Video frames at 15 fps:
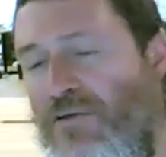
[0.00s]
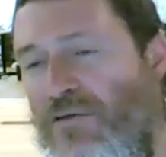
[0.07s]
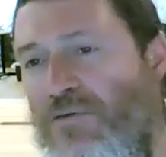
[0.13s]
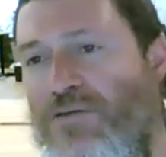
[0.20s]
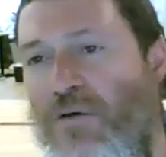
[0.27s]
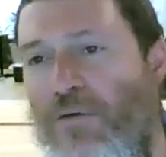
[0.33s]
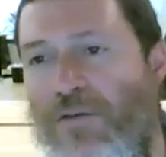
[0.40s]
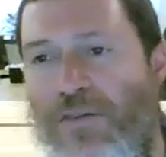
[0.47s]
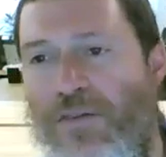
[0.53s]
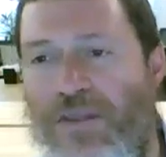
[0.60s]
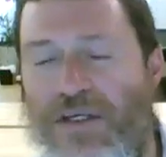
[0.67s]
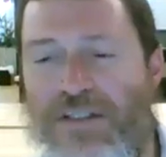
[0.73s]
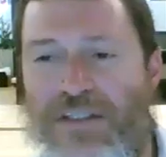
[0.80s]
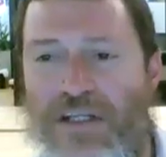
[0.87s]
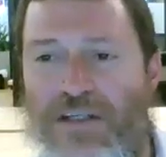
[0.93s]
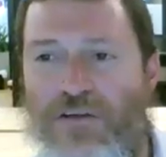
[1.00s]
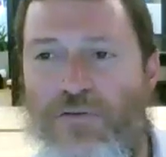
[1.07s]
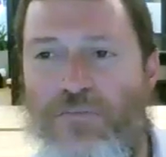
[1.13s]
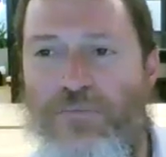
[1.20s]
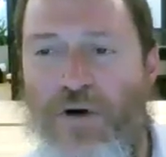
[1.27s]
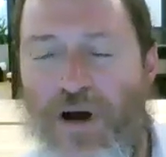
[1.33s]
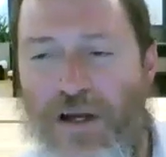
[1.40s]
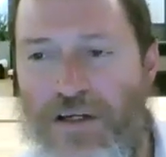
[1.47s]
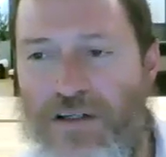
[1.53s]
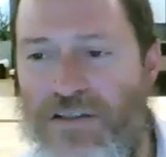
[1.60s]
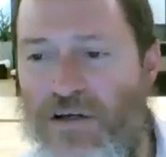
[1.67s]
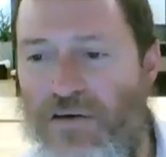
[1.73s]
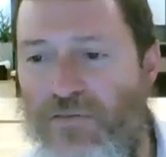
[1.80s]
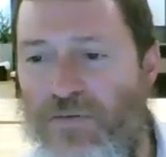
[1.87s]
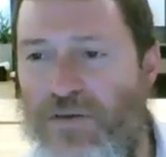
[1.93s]
You lose all the things that you pride
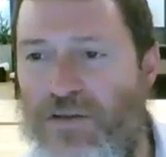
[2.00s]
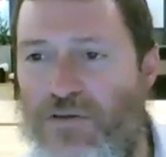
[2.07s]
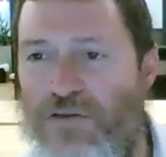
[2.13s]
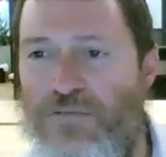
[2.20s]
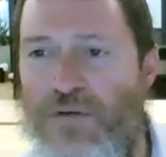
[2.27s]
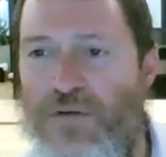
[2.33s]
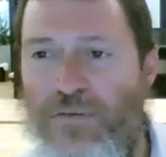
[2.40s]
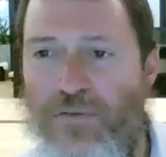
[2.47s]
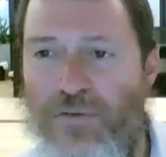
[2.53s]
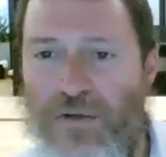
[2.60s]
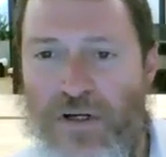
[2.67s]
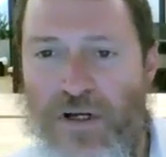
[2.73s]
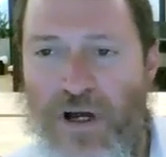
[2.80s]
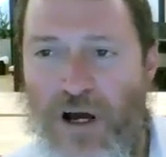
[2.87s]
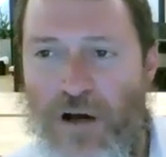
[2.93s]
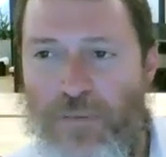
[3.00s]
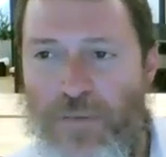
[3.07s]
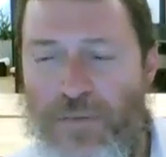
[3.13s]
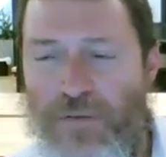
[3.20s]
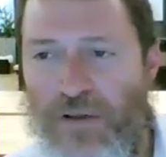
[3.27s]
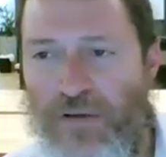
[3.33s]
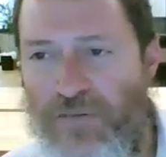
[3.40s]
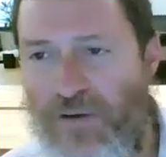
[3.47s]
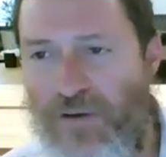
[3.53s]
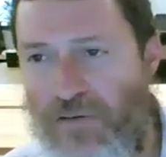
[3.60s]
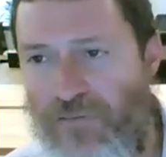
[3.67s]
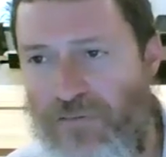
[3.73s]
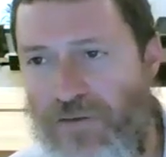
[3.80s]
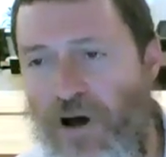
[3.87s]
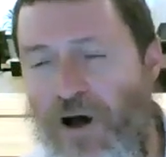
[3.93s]
yourself with. The Jewish people were a people
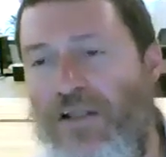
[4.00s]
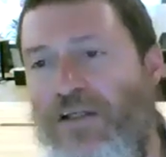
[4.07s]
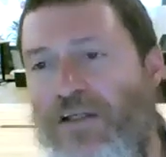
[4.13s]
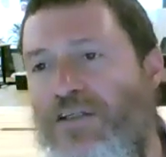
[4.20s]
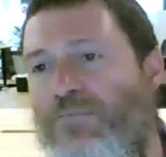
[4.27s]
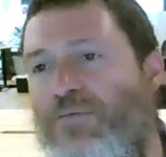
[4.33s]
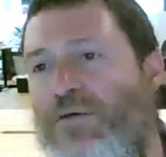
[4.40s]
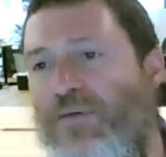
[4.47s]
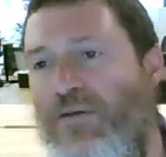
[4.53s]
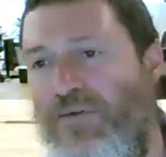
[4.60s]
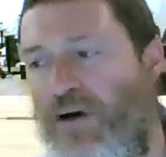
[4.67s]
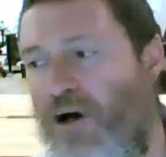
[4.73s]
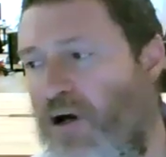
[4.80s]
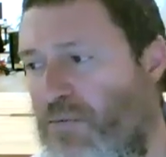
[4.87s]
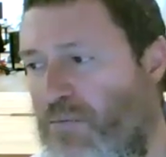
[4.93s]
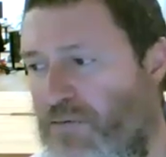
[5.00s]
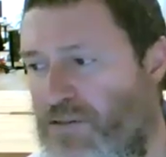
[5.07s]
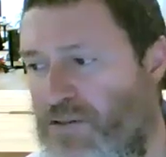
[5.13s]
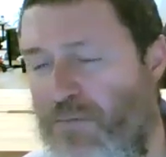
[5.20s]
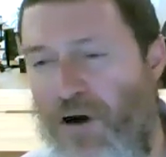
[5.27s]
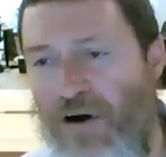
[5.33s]
of knowledge, a people of chachma, of